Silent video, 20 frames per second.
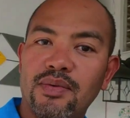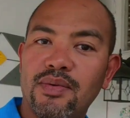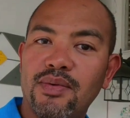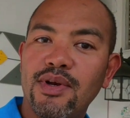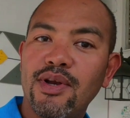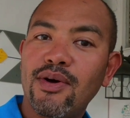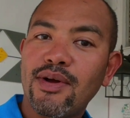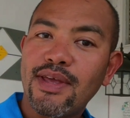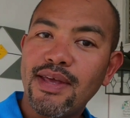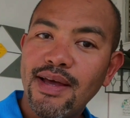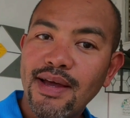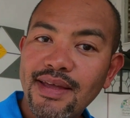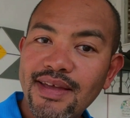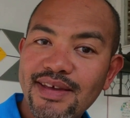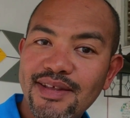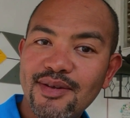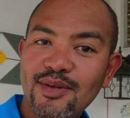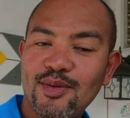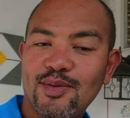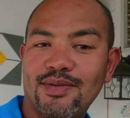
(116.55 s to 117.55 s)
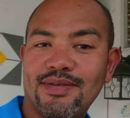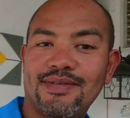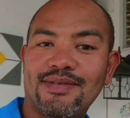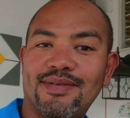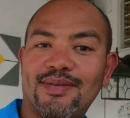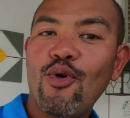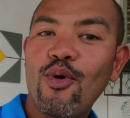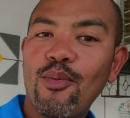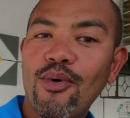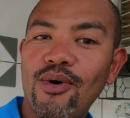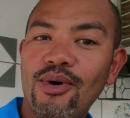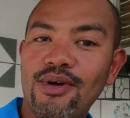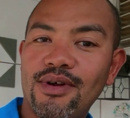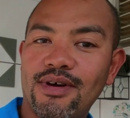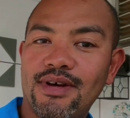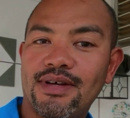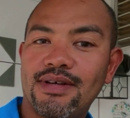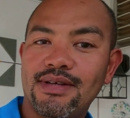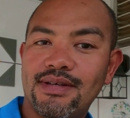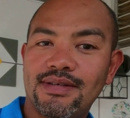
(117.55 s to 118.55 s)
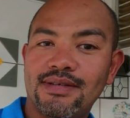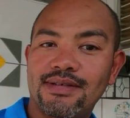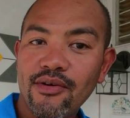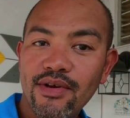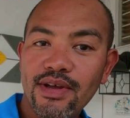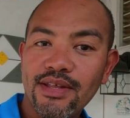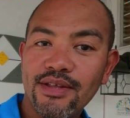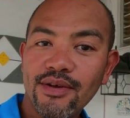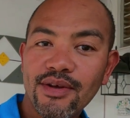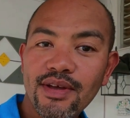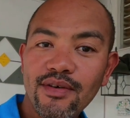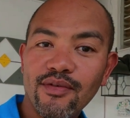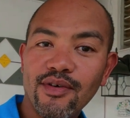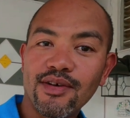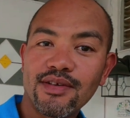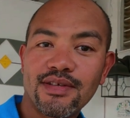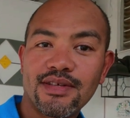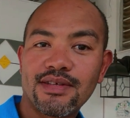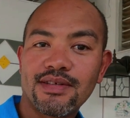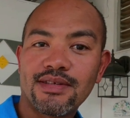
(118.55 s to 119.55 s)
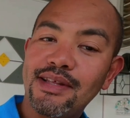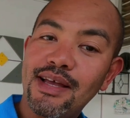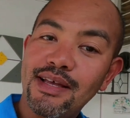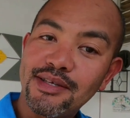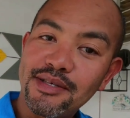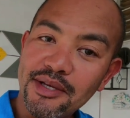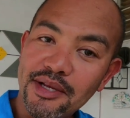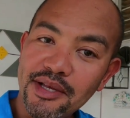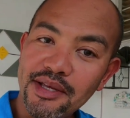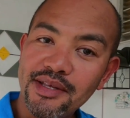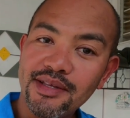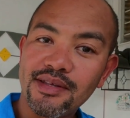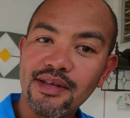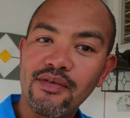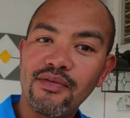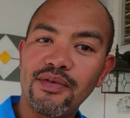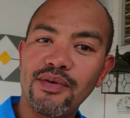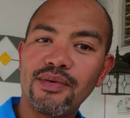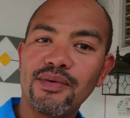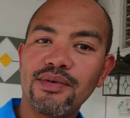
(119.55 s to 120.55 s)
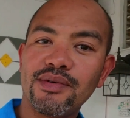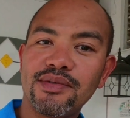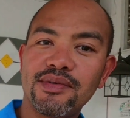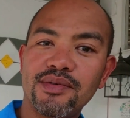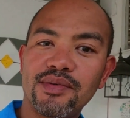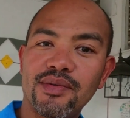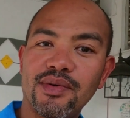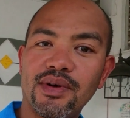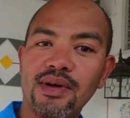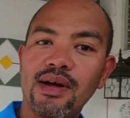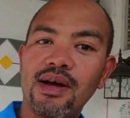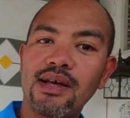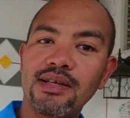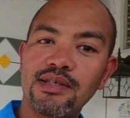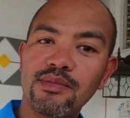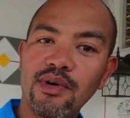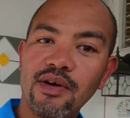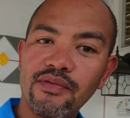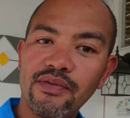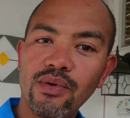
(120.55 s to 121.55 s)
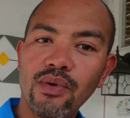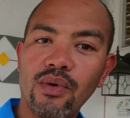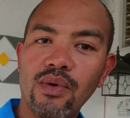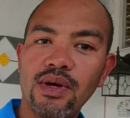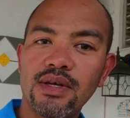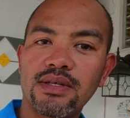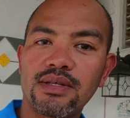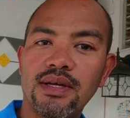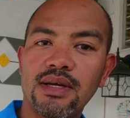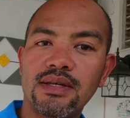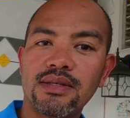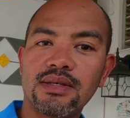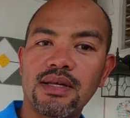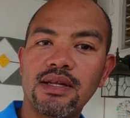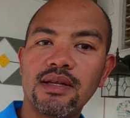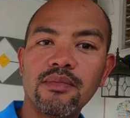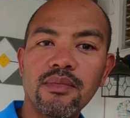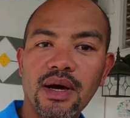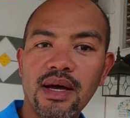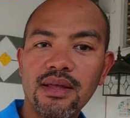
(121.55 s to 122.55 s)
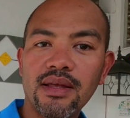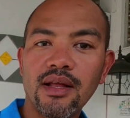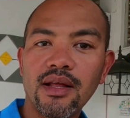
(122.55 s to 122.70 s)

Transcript: We're lucky again. Homeowner agreed to give us a nice interview. We asked him a few questions and it might